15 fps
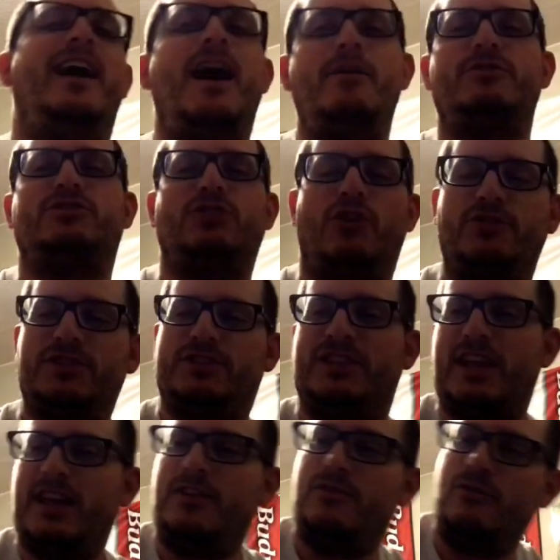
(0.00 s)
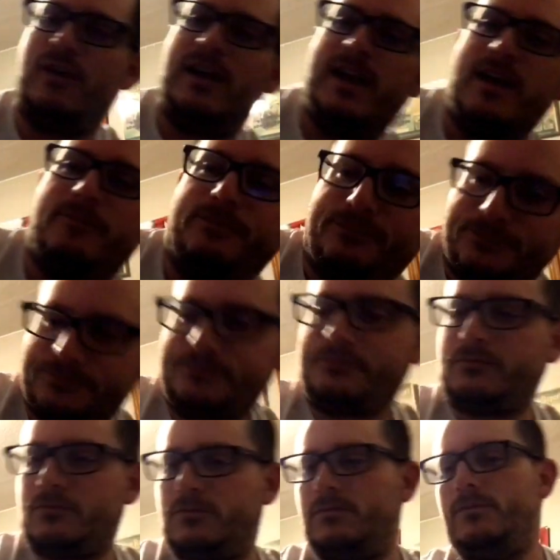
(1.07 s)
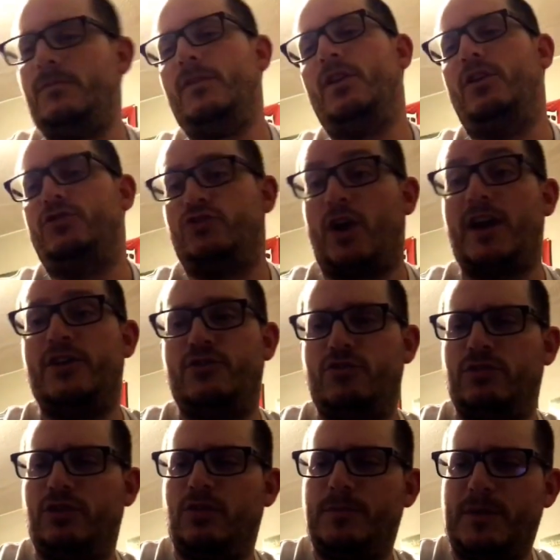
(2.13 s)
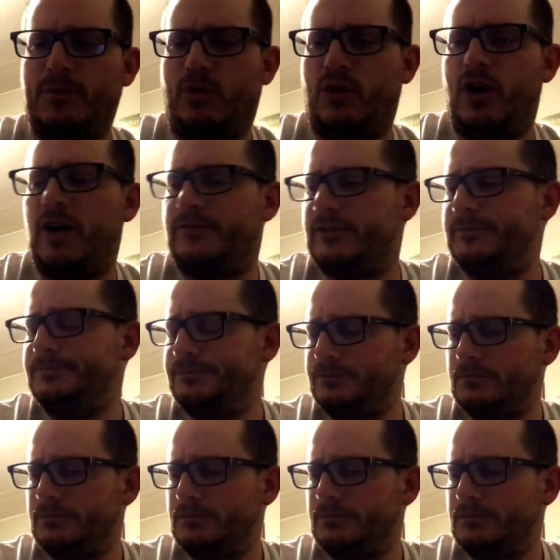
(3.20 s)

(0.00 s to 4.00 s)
I was told to say who I am. Try to do it a little bit more often.